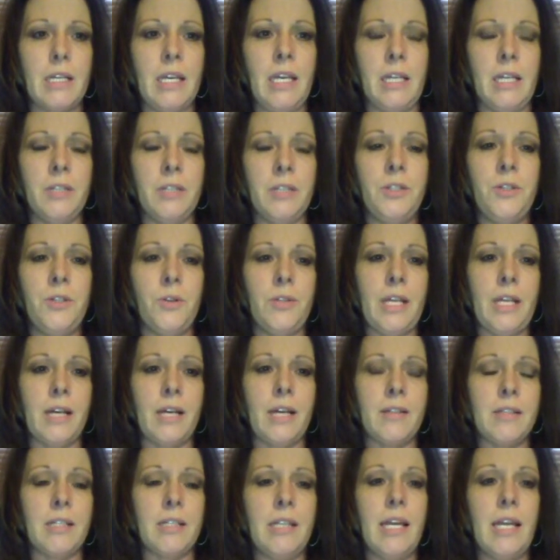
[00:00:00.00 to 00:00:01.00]
In
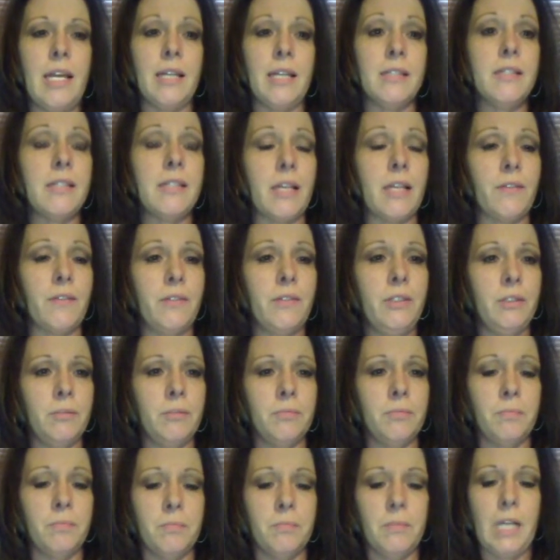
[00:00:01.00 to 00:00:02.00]
2007,
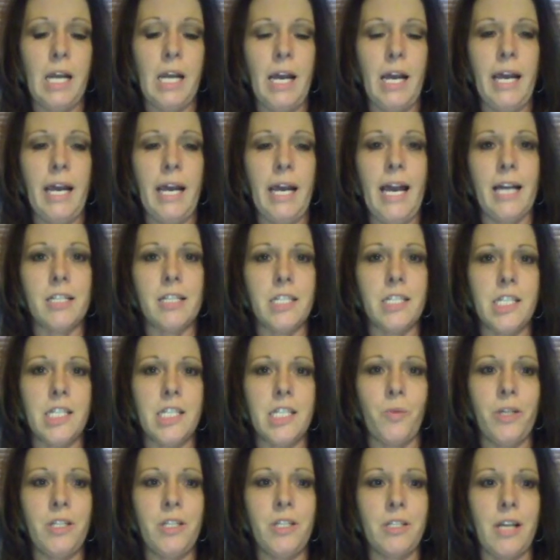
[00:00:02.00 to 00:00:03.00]
I
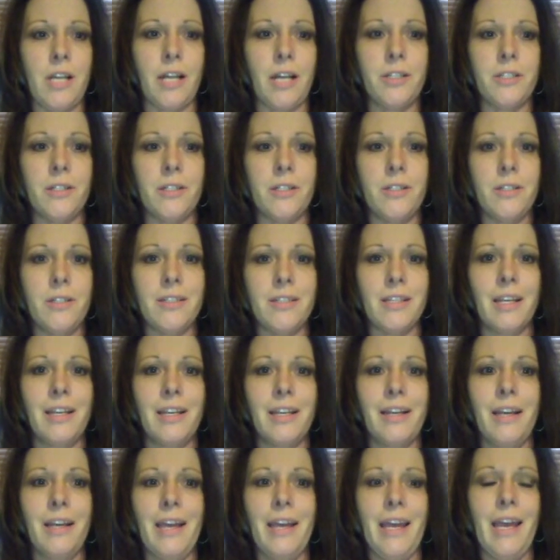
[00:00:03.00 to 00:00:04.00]
actually switched doctors
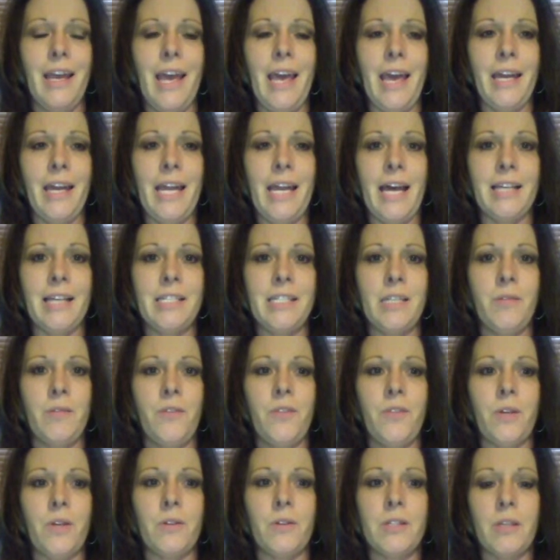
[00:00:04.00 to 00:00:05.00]
and asked
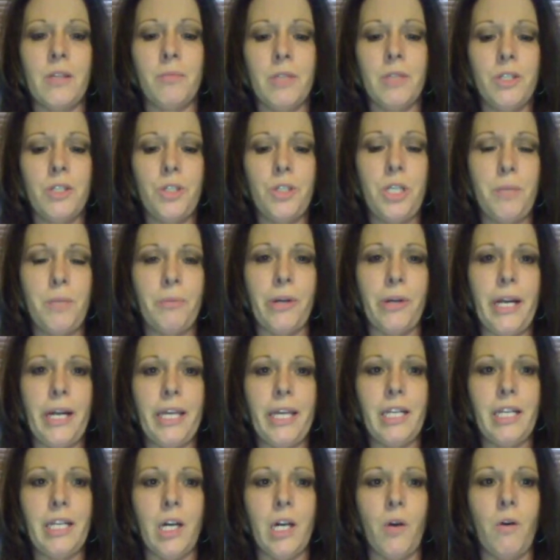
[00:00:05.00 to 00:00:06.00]
him if there was something cheaper
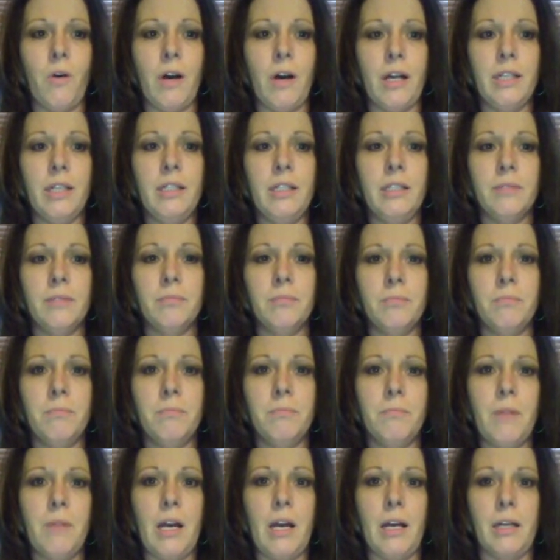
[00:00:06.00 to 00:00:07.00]
I could go on
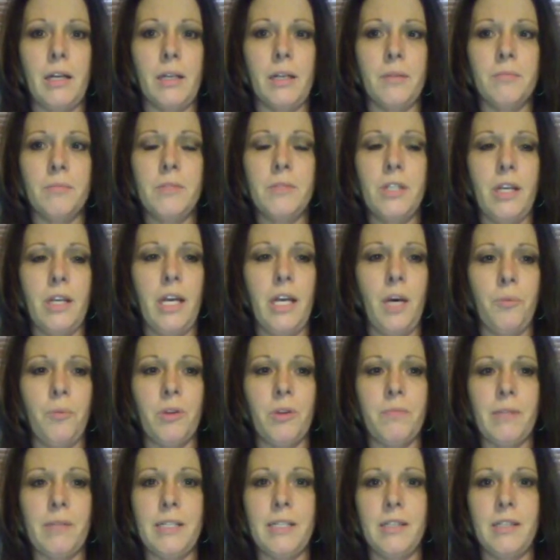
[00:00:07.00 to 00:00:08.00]
to
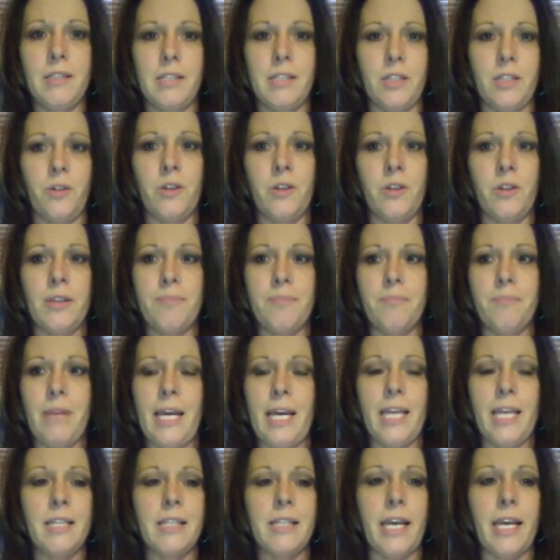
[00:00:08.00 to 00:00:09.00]
help with
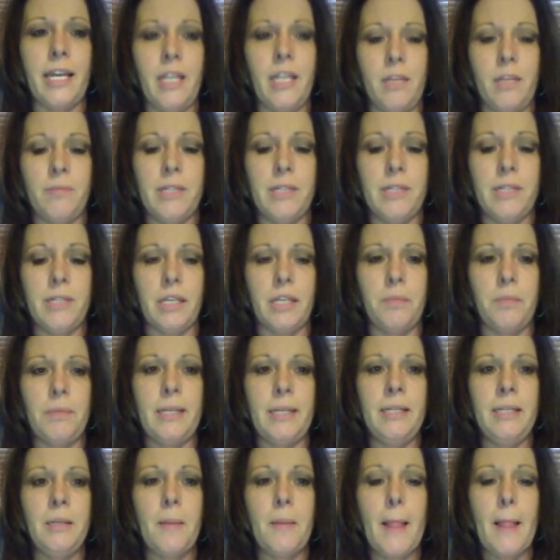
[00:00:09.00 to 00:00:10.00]
my anxiety and my
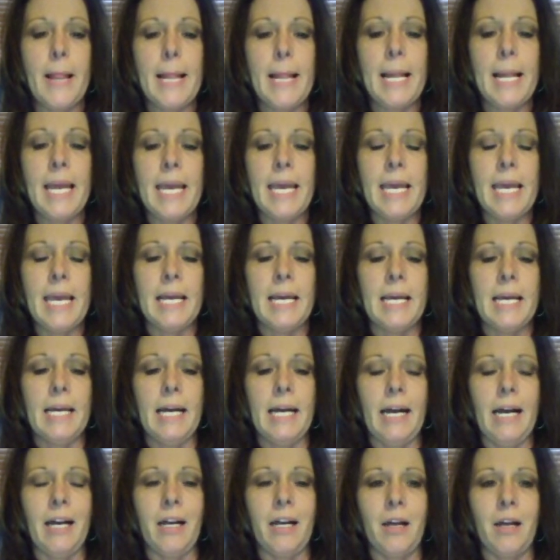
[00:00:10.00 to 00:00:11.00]
sleeping.
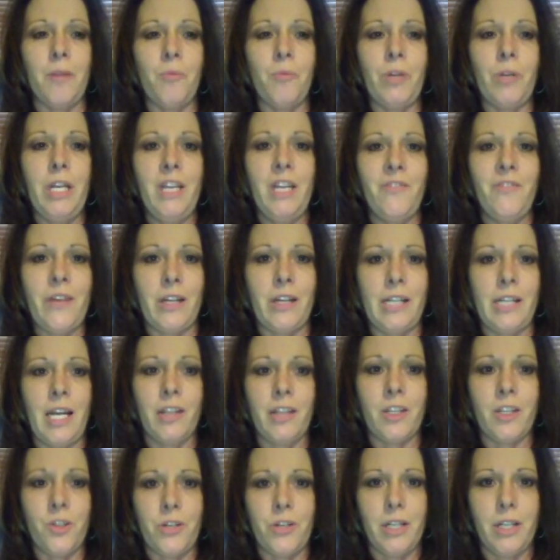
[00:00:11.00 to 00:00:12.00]
When he found
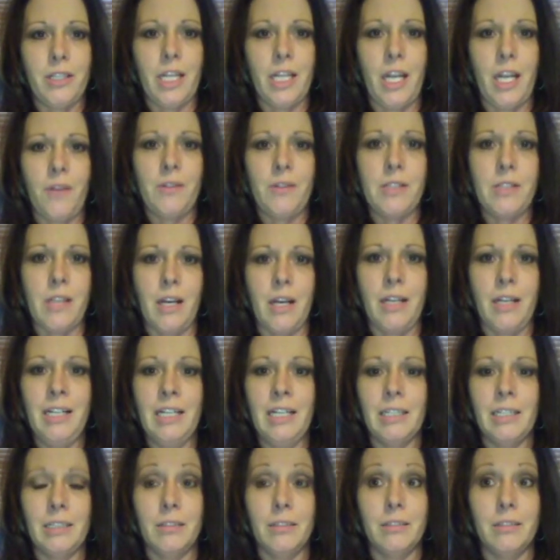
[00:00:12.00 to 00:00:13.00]
out the drug that I was
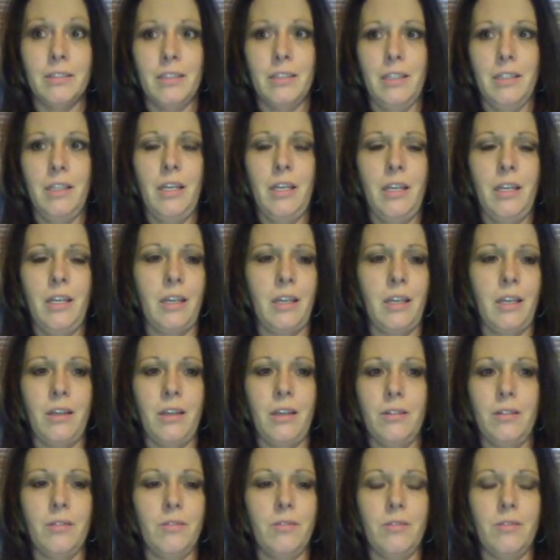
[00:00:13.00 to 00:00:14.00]
on,
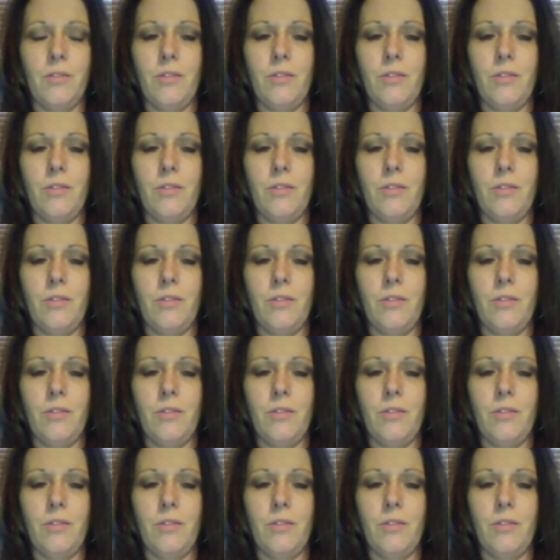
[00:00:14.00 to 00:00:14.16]
he